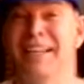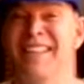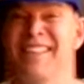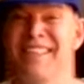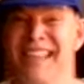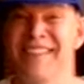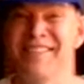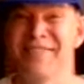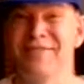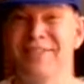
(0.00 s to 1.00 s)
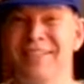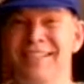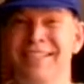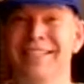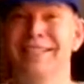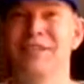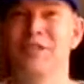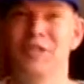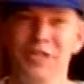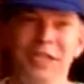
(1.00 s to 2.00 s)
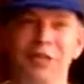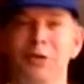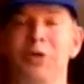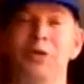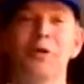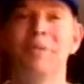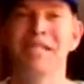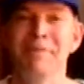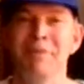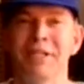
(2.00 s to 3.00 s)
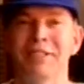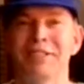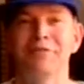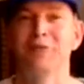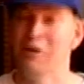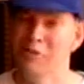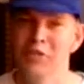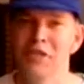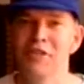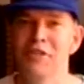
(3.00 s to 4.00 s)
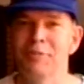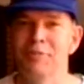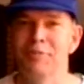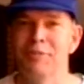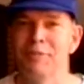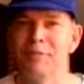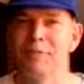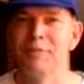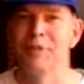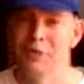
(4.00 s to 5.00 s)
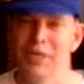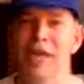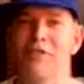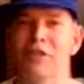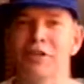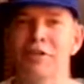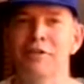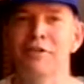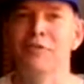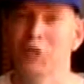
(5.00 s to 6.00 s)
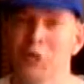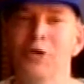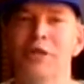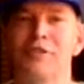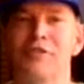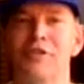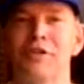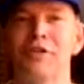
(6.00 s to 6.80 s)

Excessively cynical or manipulative of the system? You guessed it, the lawyers.